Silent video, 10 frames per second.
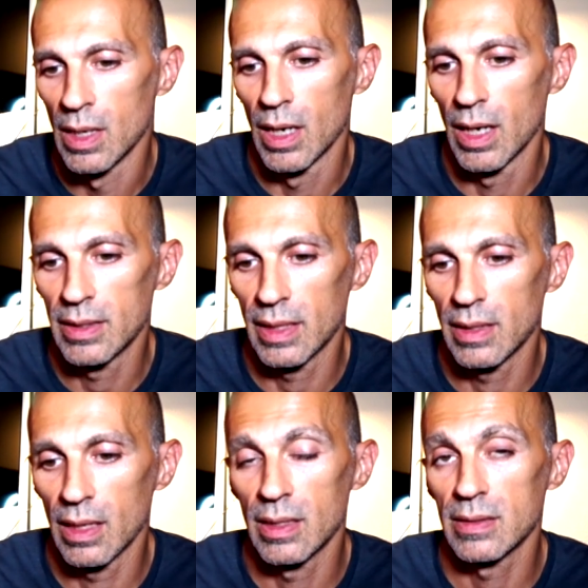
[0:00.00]

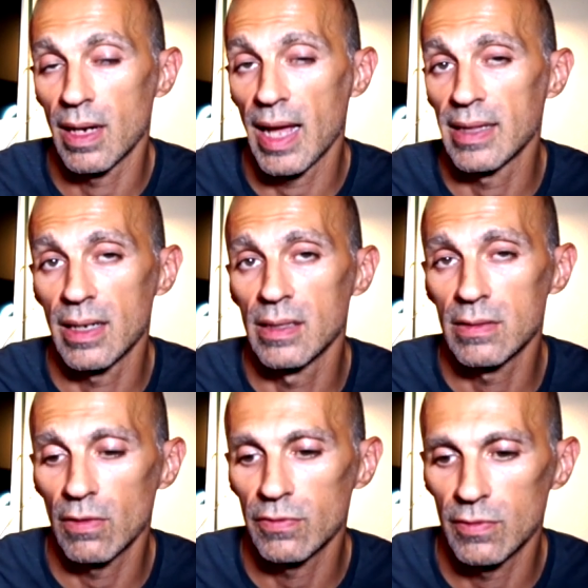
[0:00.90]
it is slightly
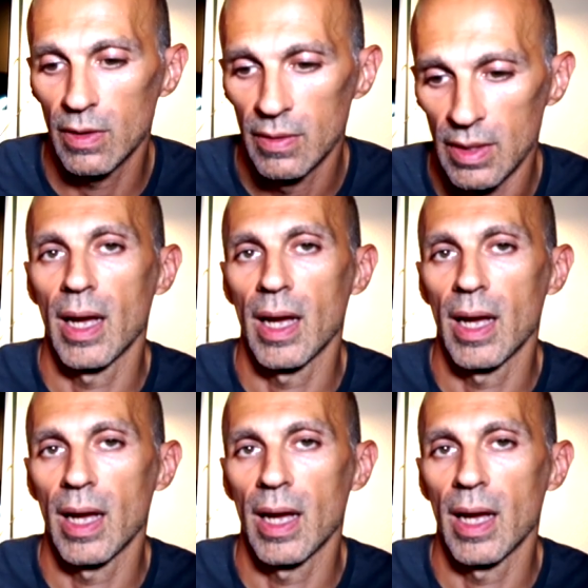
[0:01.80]
softer,